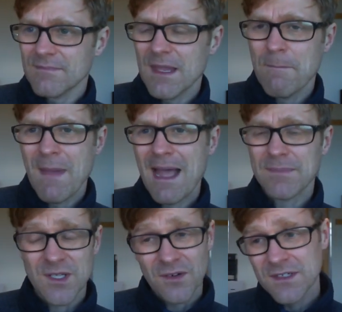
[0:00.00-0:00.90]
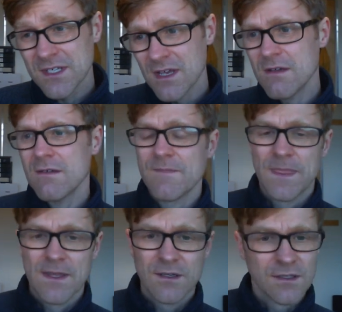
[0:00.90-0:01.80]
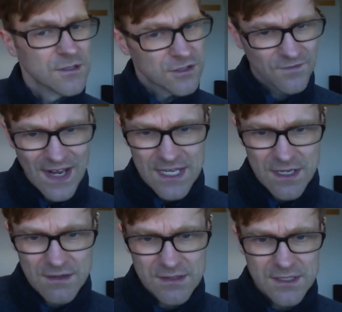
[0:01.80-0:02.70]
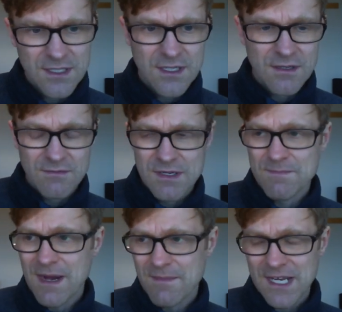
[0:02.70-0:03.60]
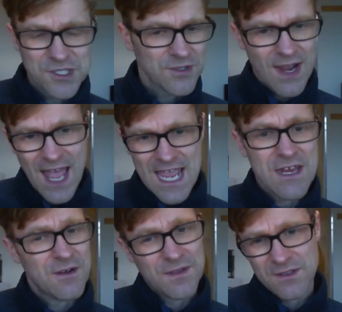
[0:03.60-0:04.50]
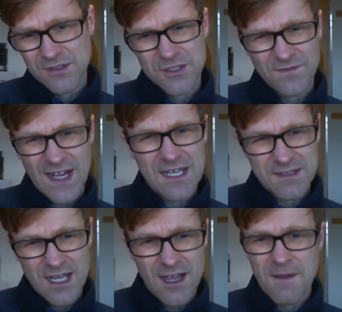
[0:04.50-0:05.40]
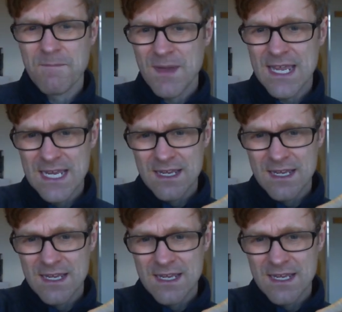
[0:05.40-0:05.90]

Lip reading: maps onto cultural values, we better make sure A, you know what the cultural values are, and B,